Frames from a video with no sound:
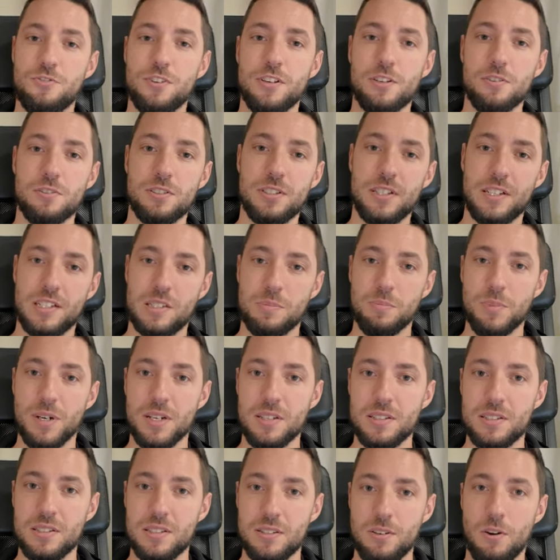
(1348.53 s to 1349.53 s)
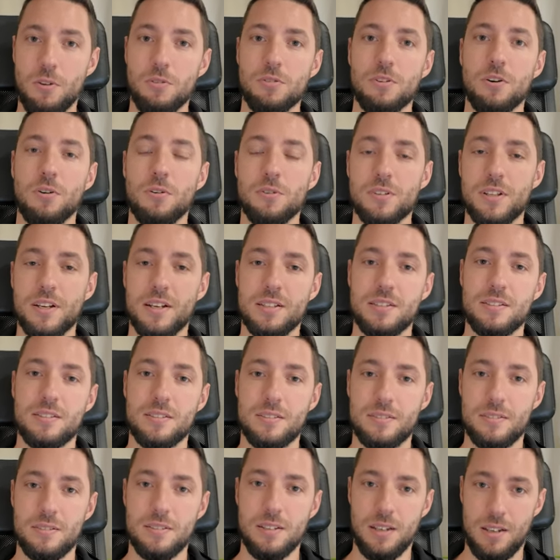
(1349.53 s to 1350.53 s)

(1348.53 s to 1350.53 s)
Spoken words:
3 to 6 months, although that's